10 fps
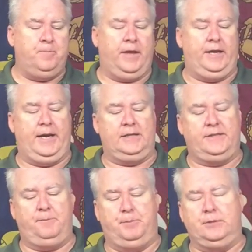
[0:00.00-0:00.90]
It has
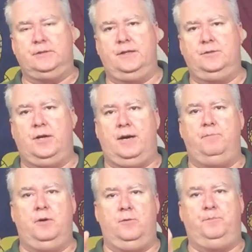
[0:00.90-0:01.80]
a built-in drop or